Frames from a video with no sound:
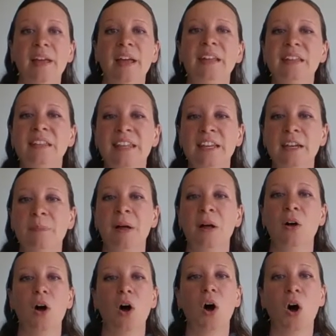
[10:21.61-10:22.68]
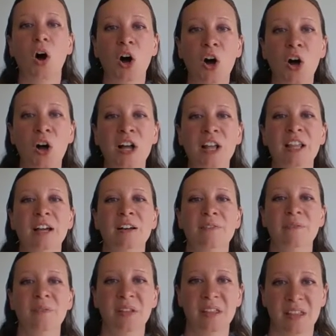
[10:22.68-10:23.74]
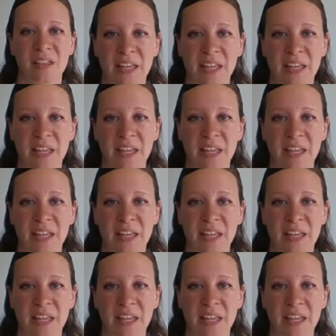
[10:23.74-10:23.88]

and think about all of the